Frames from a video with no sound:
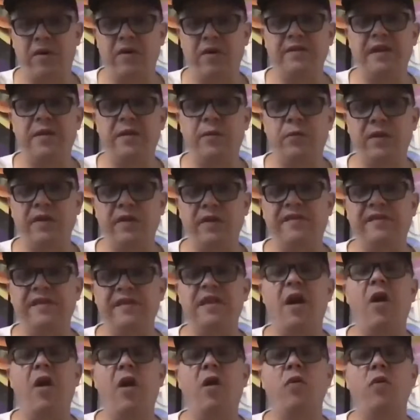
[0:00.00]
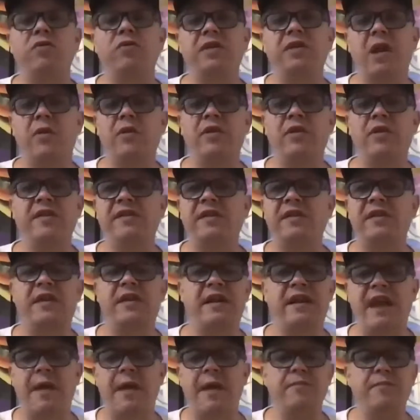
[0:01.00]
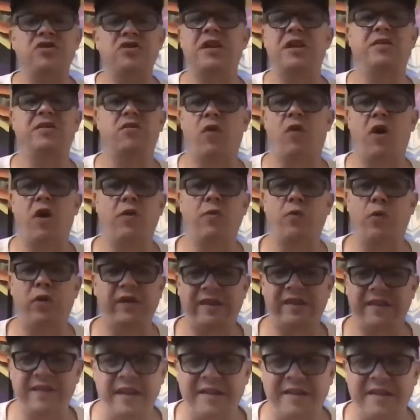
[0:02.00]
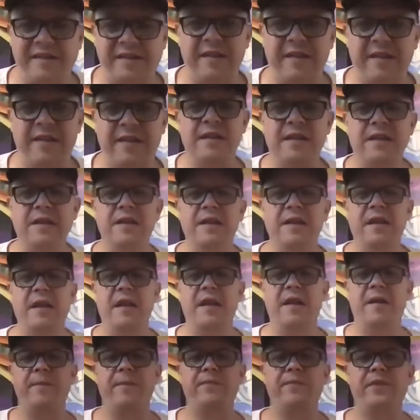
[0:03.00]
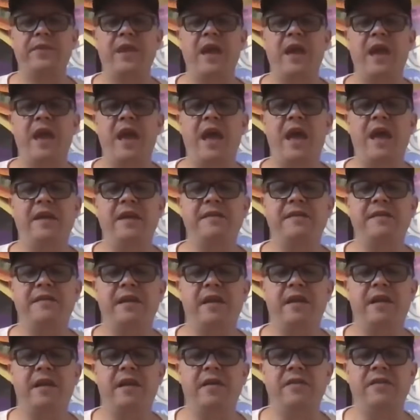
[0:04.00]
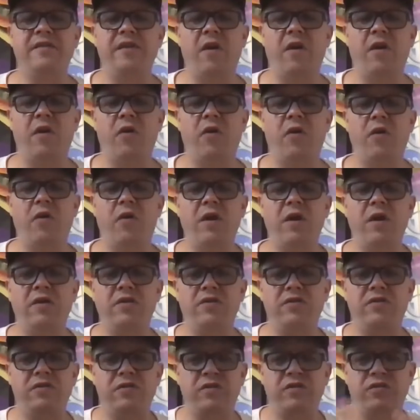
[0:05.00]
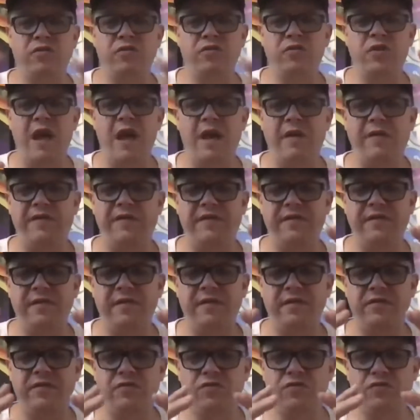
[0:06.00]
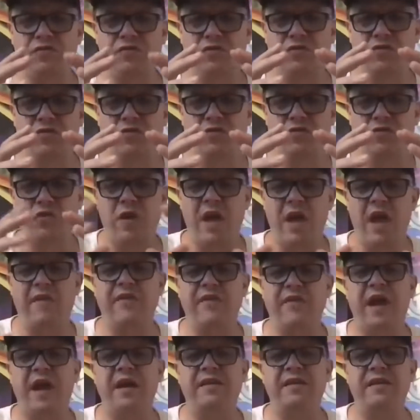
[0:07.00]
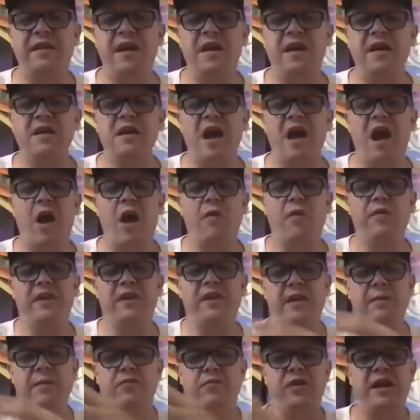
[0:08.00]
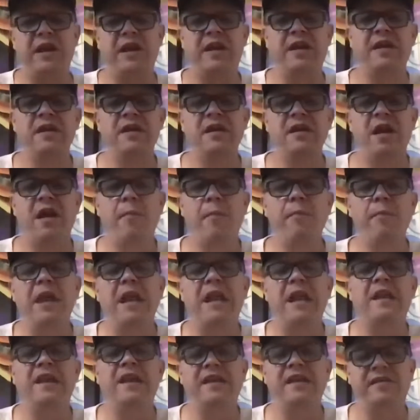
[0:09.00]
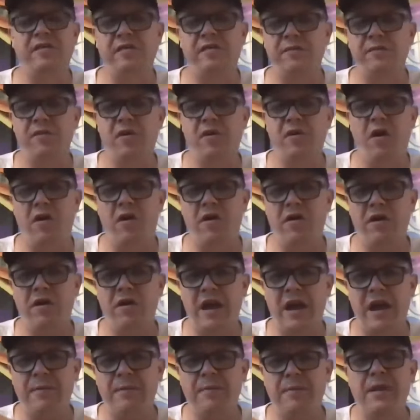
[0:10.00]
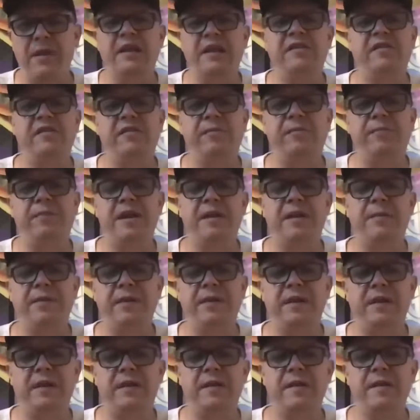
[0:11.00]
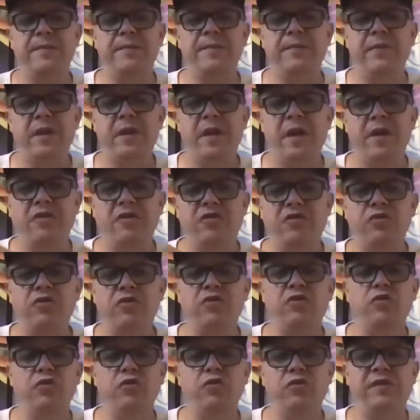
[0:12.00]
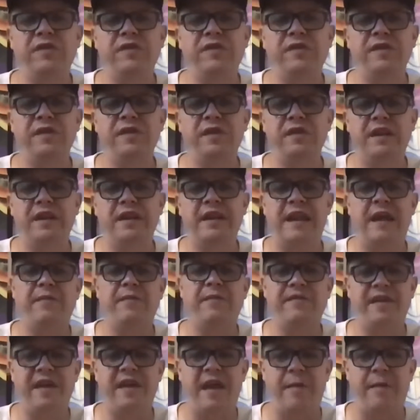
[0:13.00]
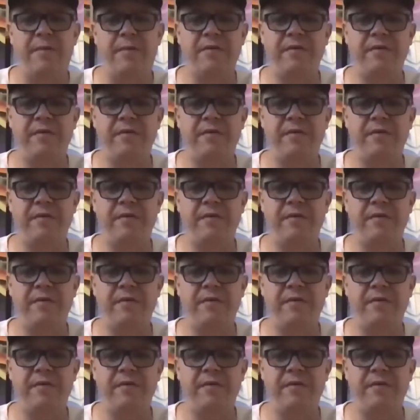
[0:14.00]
they will see, oh, there is a Glamjet coin. What's this? So do you have an idea how we can bring millions and millions of people to use the Glamster app?